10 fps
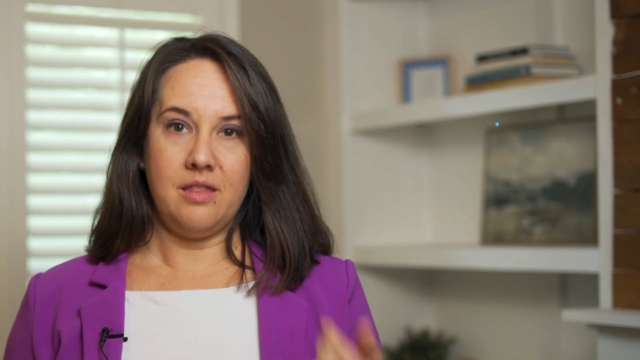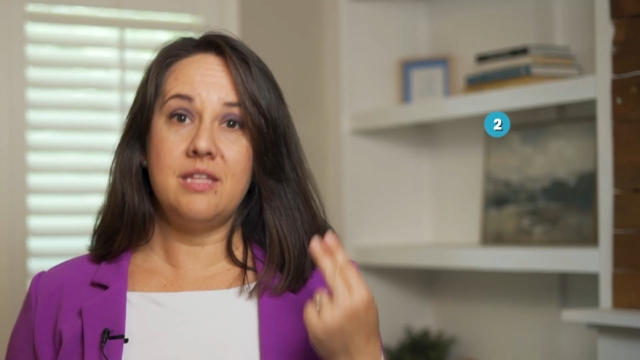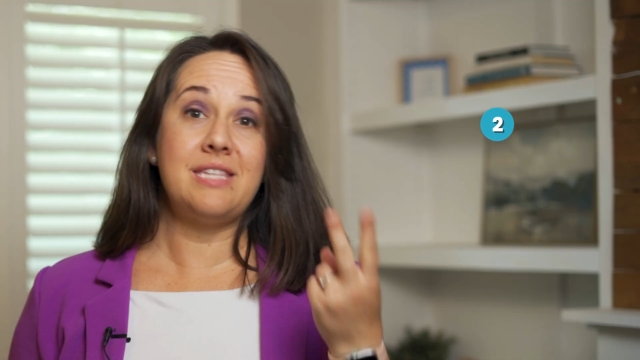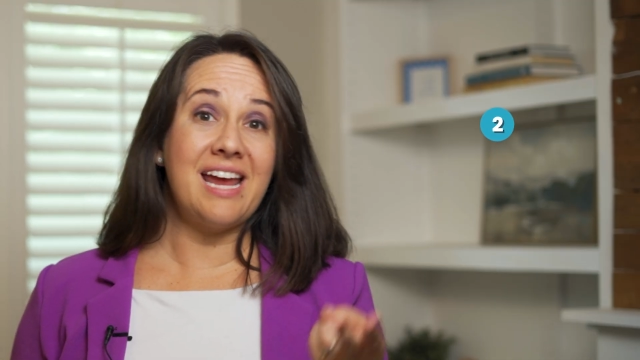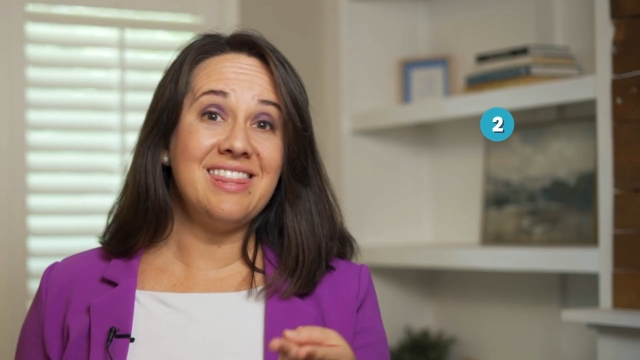
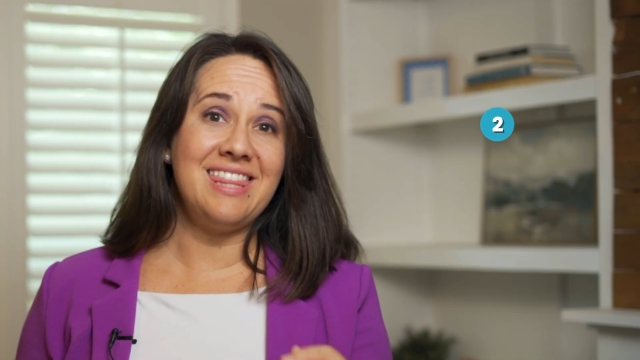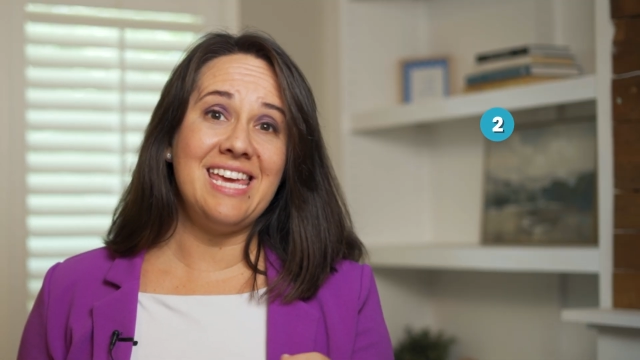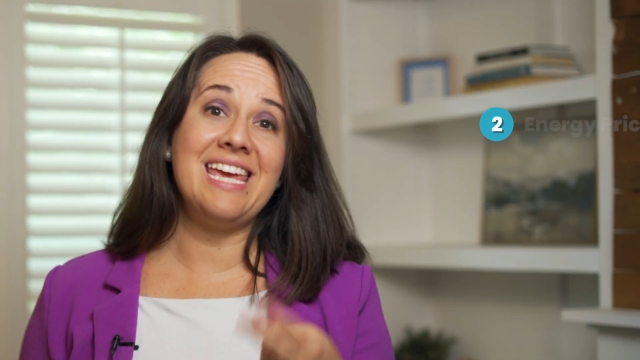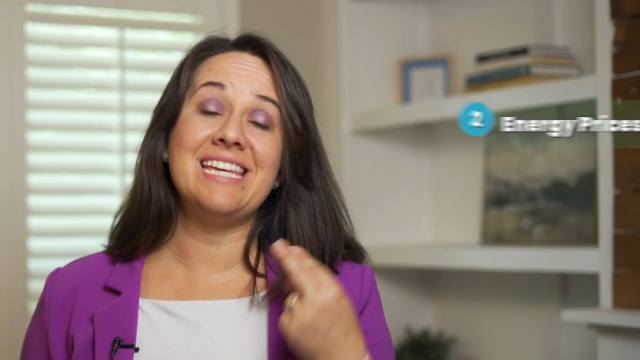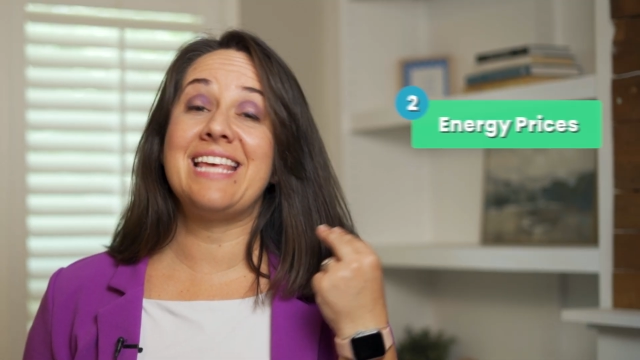The second
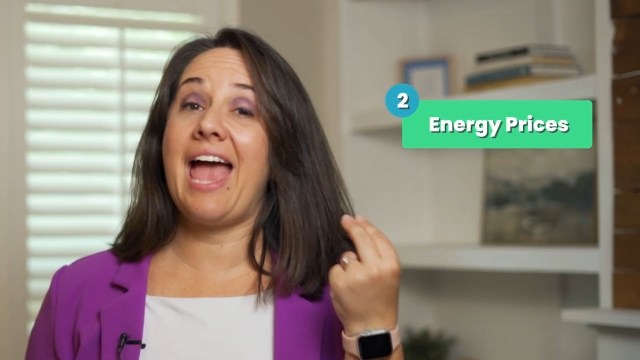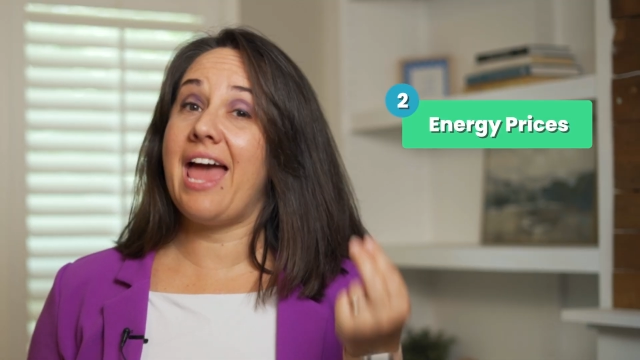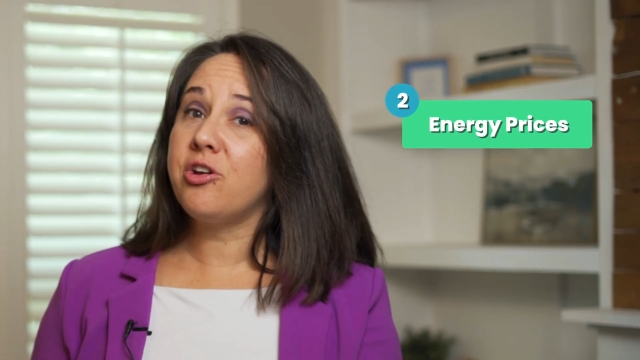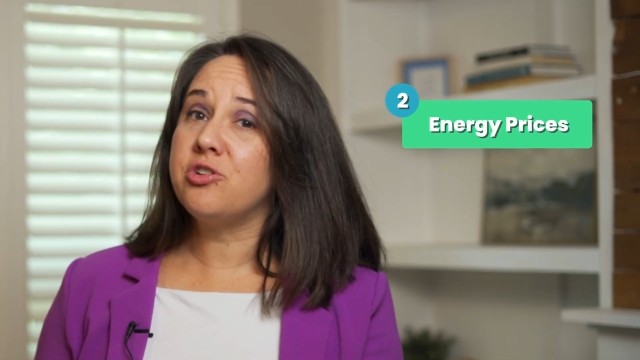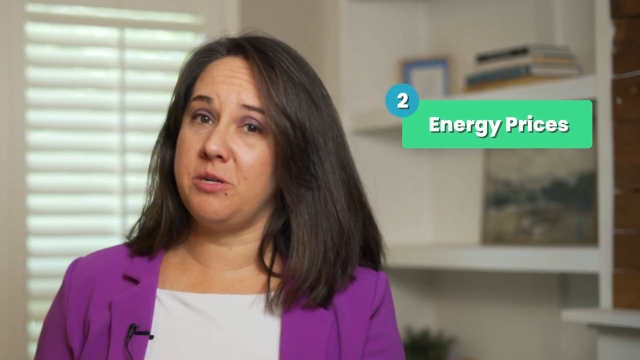thing is
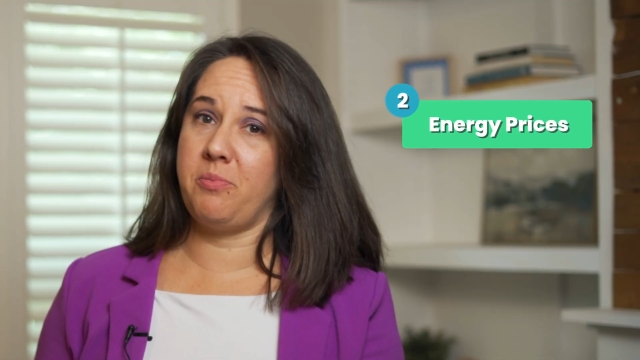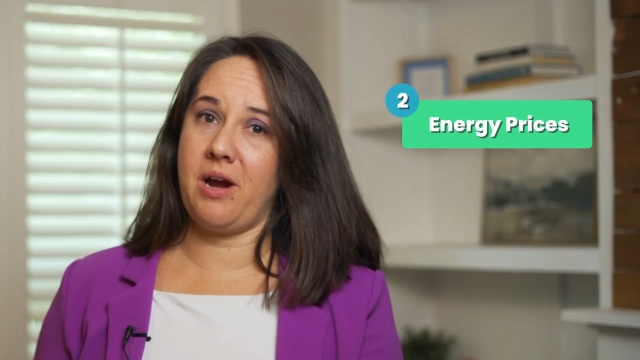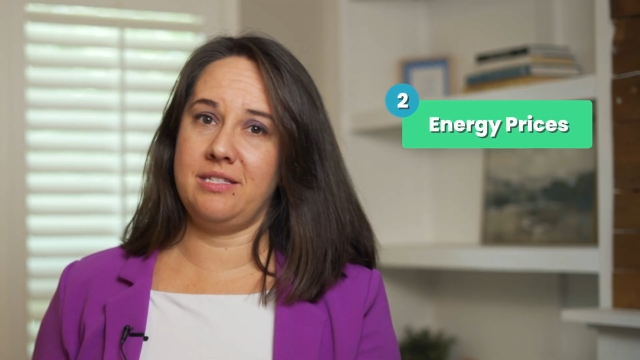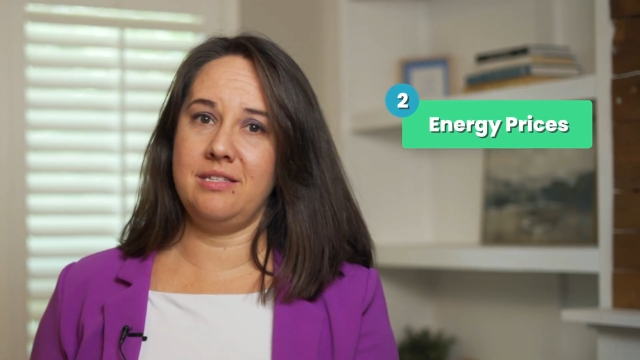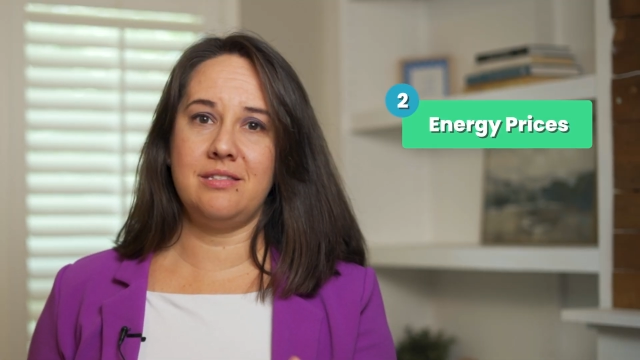energy
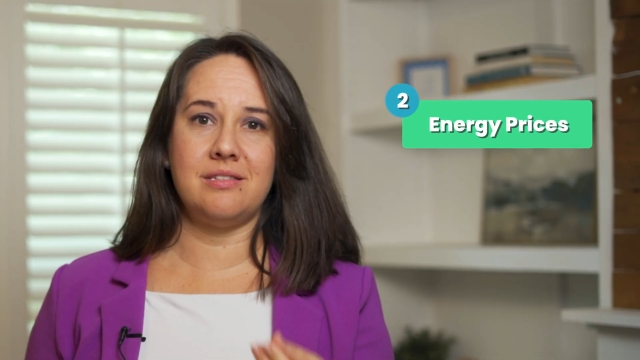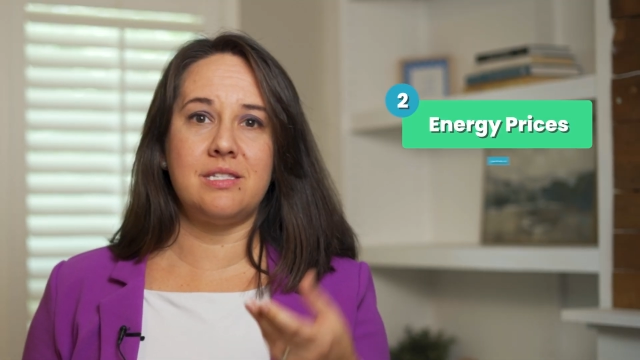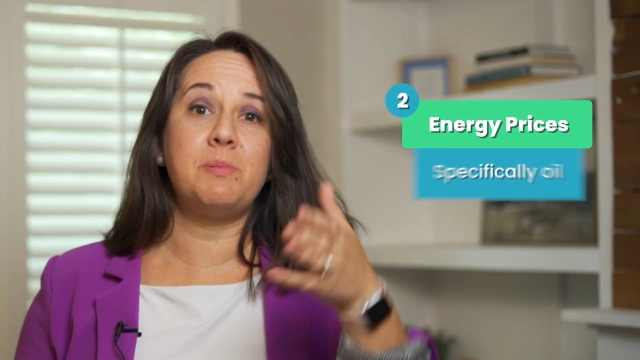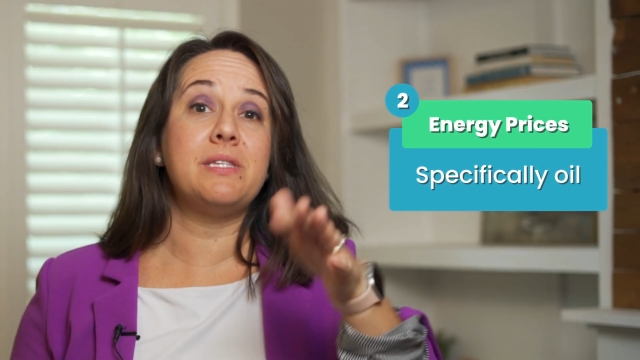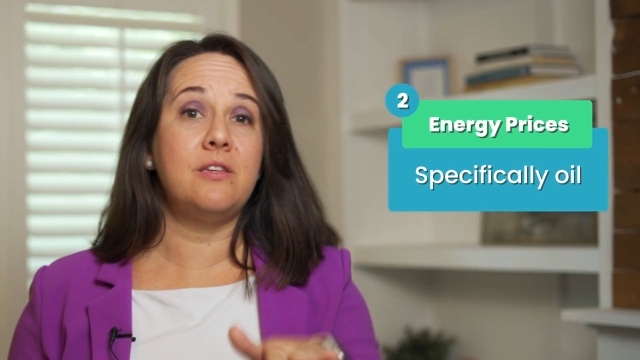prices,
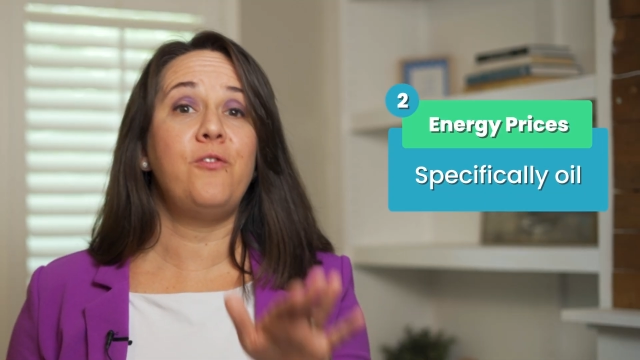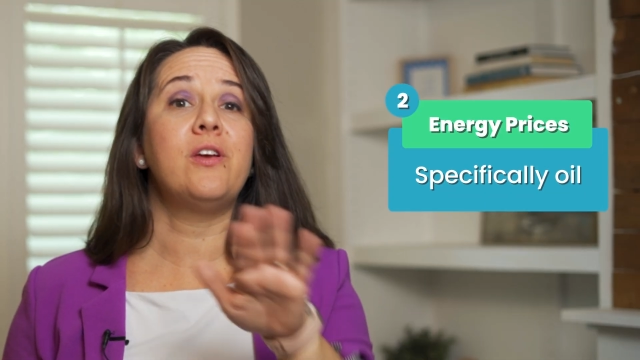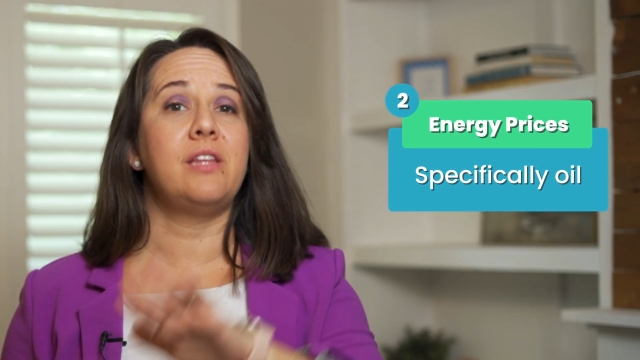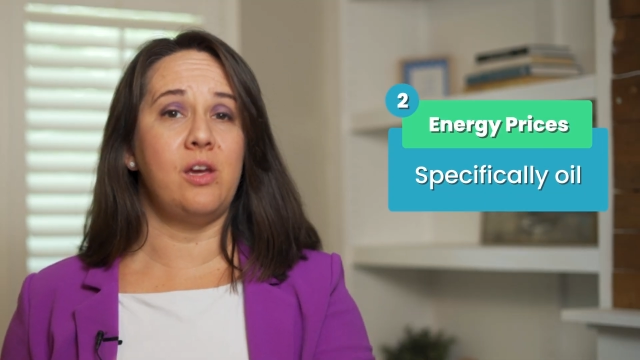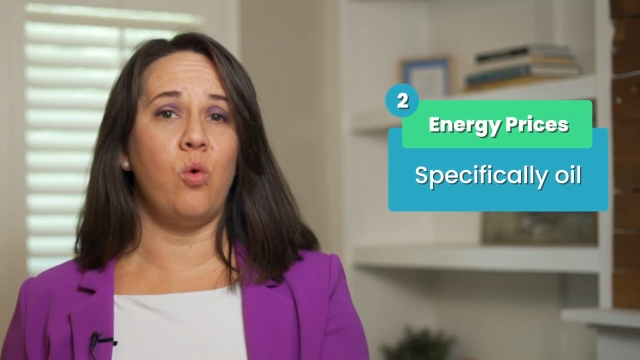specifically